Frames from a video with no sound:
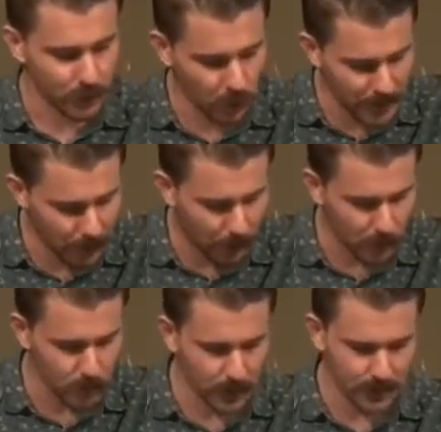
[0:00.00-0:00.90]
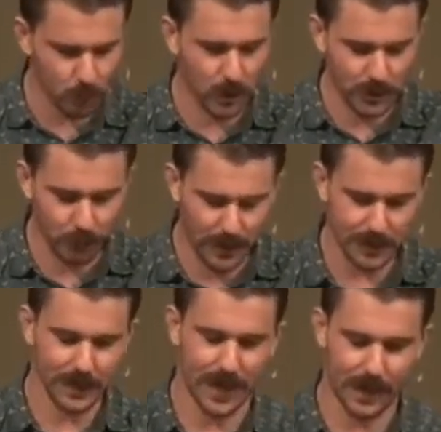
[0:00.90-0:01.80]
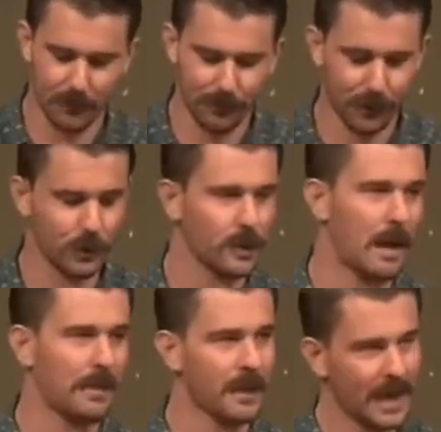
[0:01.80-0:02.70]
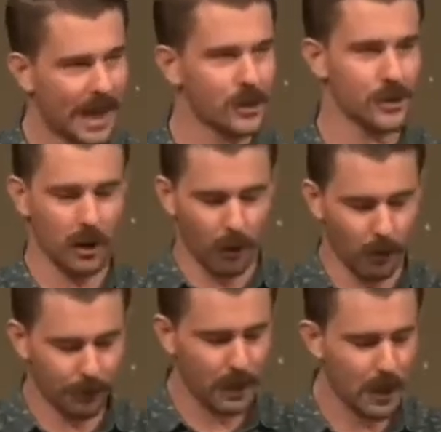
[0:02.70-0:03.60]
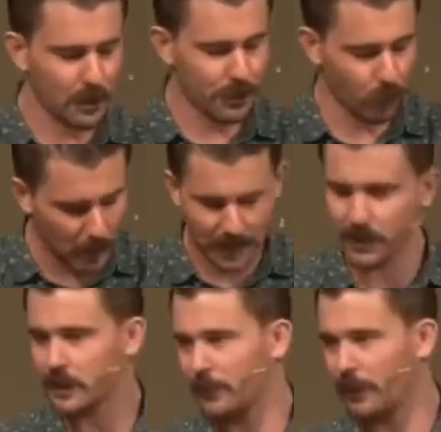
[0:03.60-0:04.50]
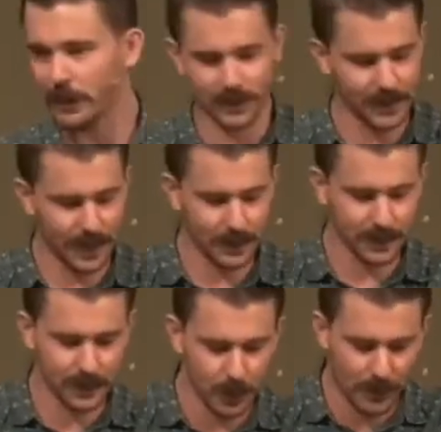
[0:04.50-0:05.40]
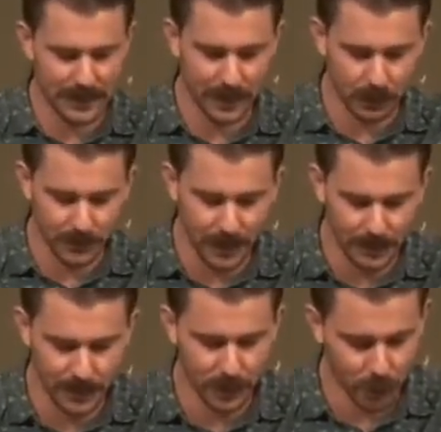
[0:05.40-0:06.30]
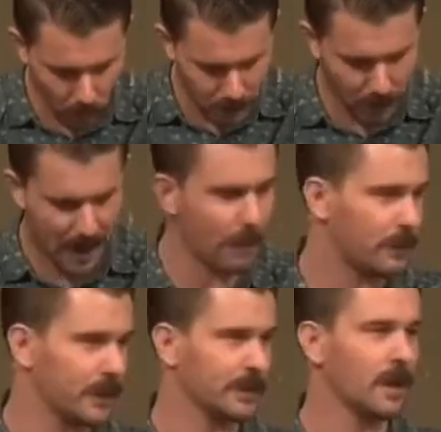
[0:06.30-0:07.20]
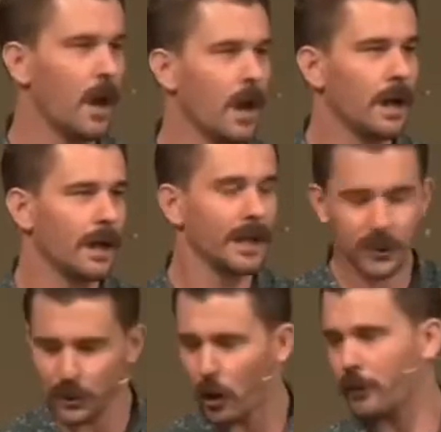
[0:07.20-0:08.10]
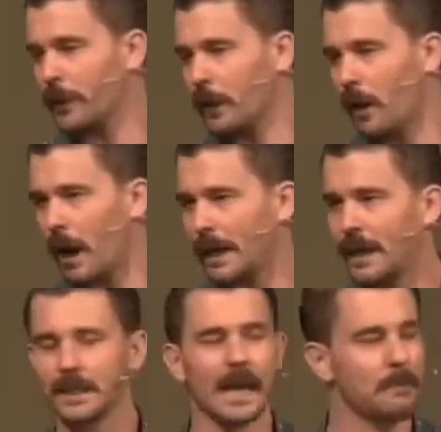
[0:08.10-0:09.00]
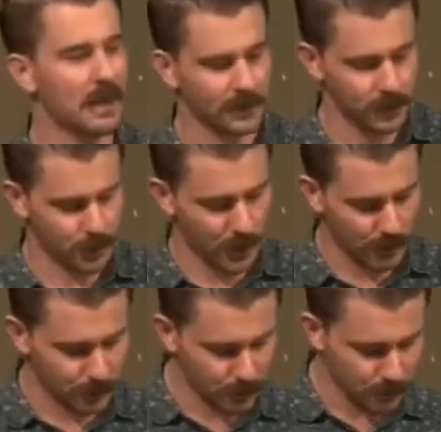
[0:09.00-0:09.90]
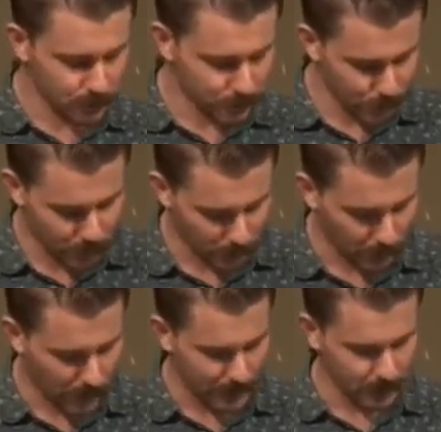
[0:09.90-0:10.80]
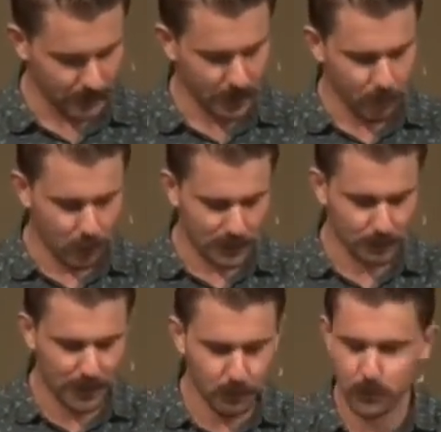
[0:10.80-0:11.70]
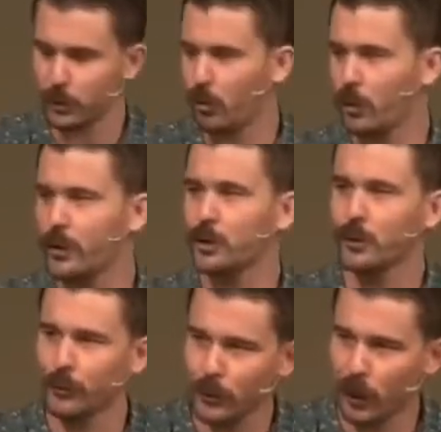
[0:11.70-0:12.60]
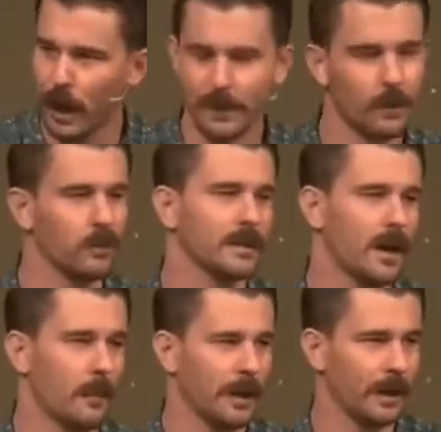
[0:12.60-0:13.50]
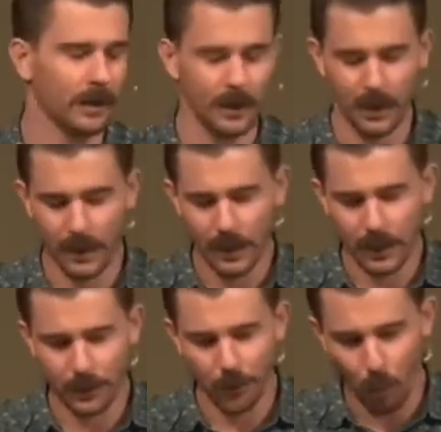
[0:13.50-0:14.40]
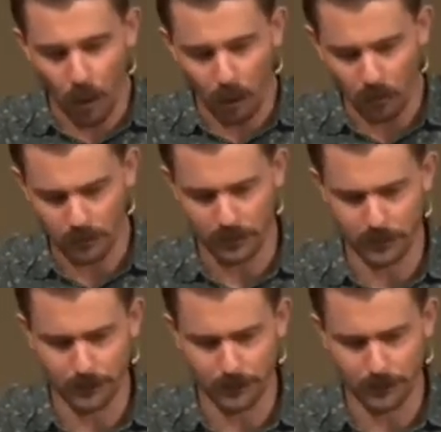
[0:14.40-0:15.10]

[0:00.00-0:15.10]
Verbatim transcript: John the Apostle doesn't want his readers to get confused about the nature of the witness in verse 6, and so he tells us that John the Baptist is not the light, he's a messenger to the light. He points people toward the true light that was coming into the world.